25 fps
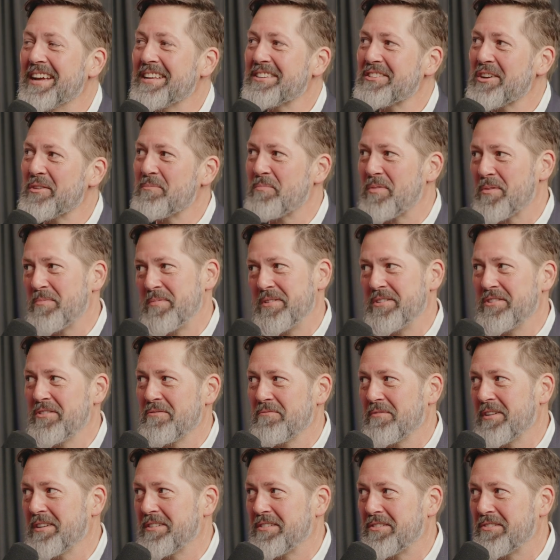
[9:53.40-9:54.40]
so I'm probably
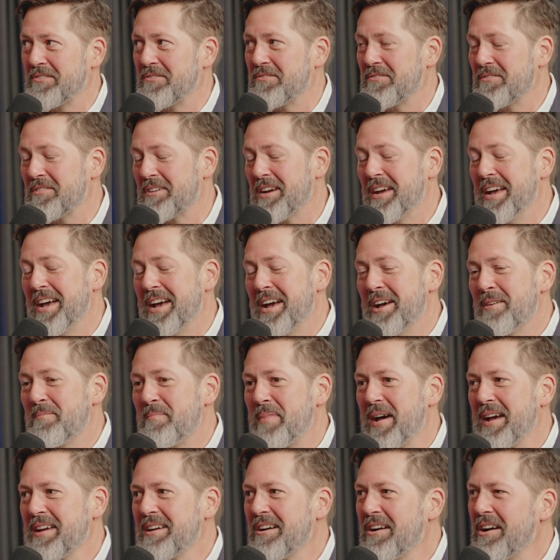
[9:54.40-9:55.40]
not one to talk.
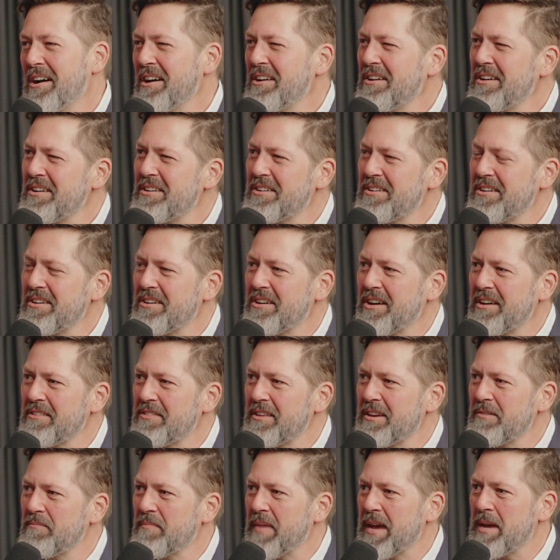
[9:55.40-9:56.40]
But I don't know. I
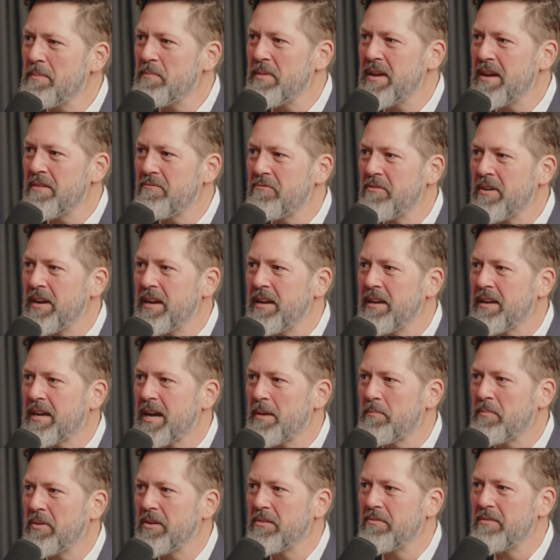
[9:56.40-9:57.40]
think maybe every
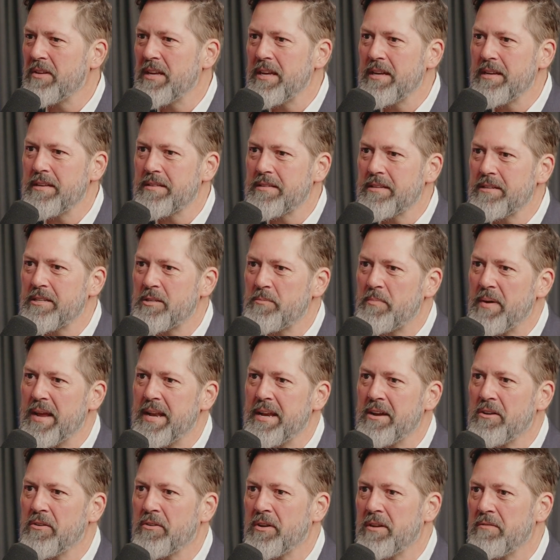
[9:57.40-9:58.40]
couple of years, and
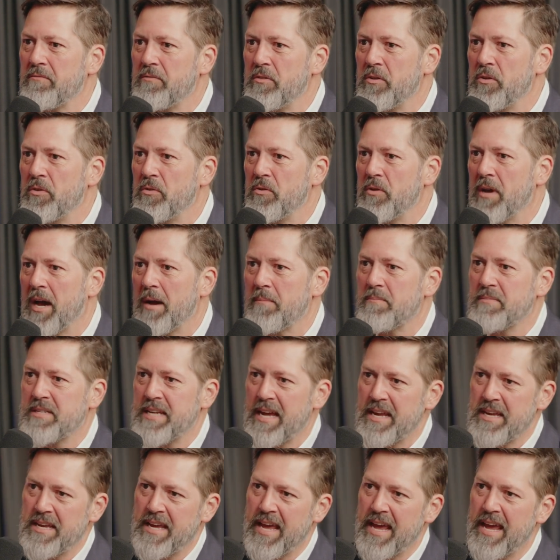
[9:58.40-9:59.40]
depending on if you
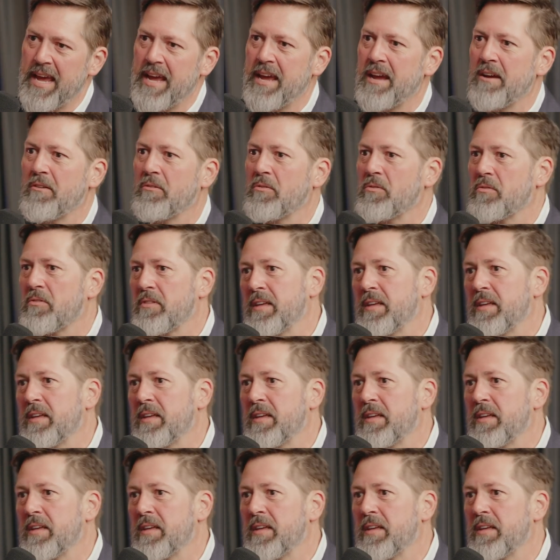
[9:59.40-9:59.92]
update your hair or